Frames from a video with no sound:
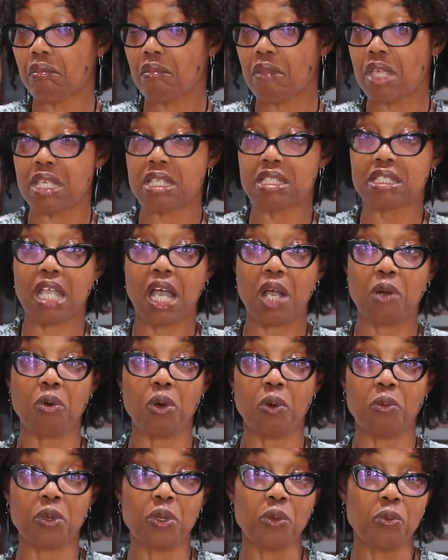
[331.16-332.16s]
Is that
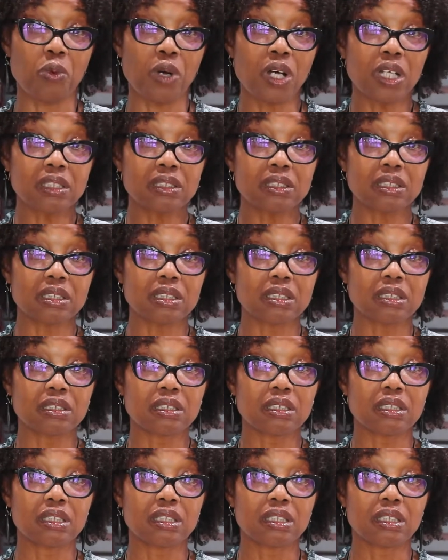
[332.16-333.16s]
what we want?
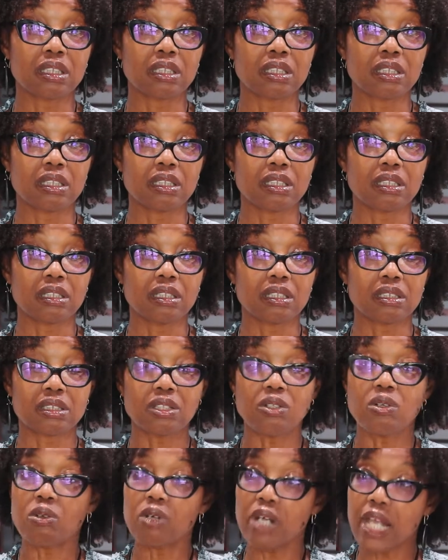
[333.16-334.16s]

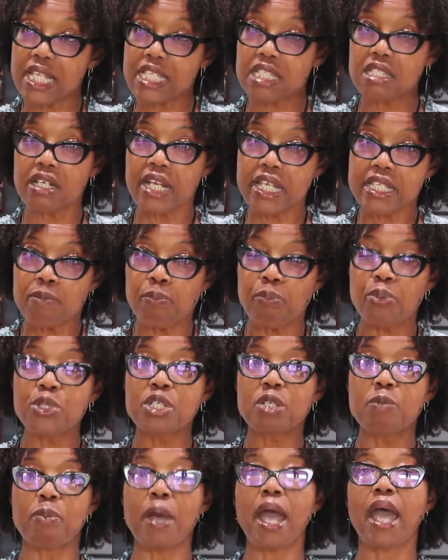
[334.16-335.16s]
So let's
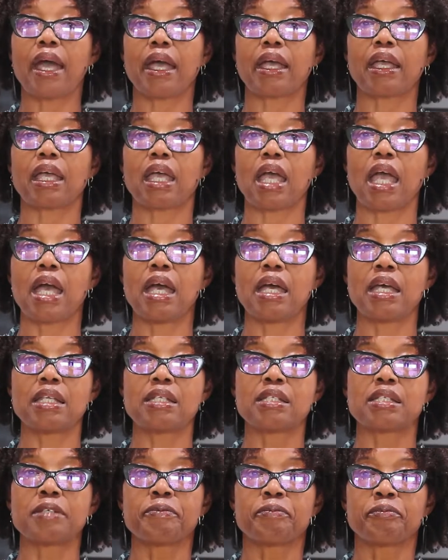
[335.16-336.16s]
push back
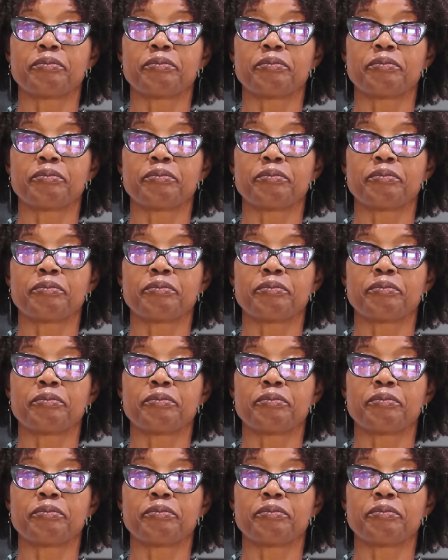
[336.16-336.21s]
and,